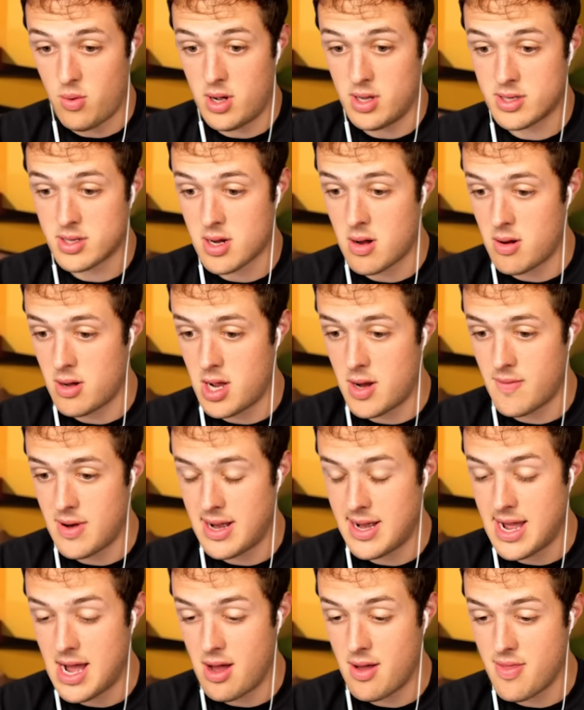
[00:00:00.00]
what's going on
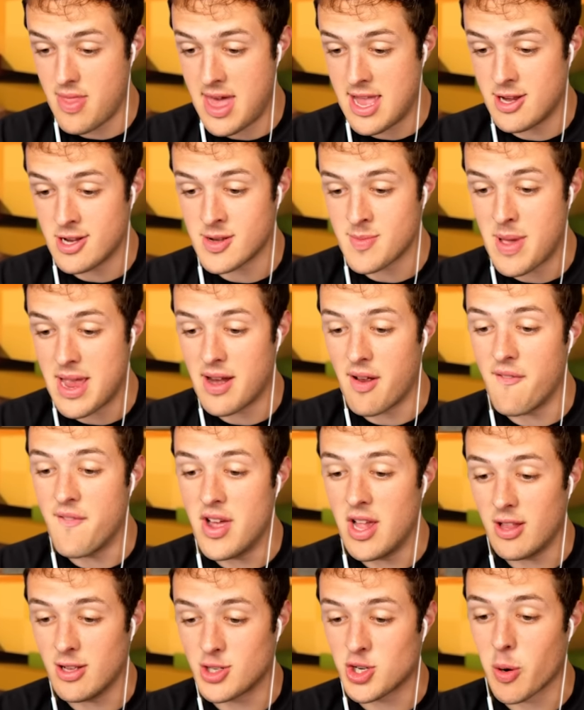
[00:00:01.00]
right now. They just made a
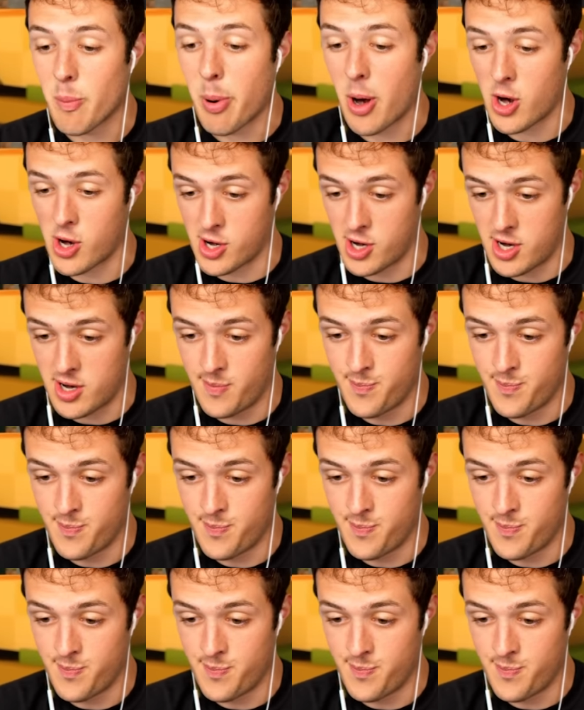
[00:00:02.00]
villager burger.